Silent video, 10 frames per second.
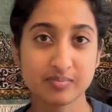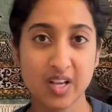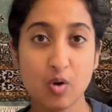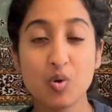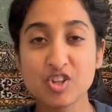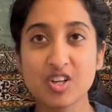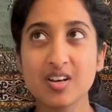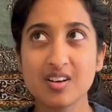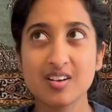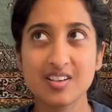Which
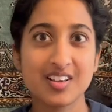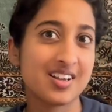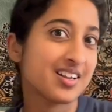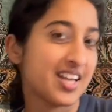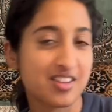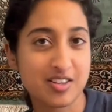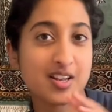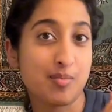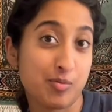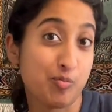gets
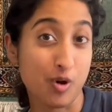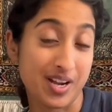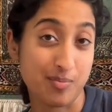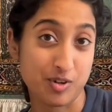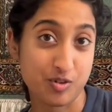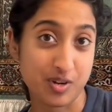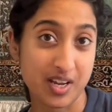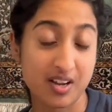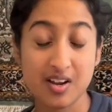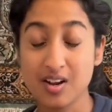to point number 3,
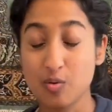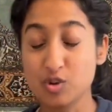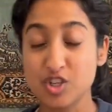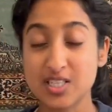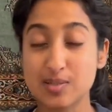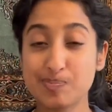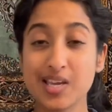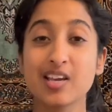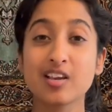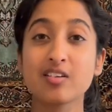which is,
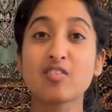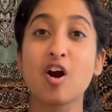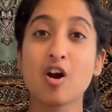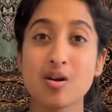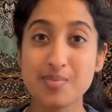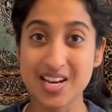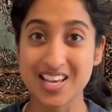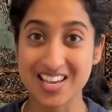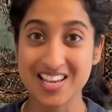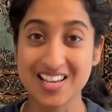speaking of
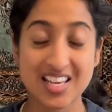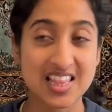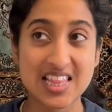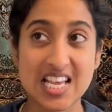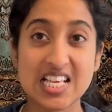Harmony, things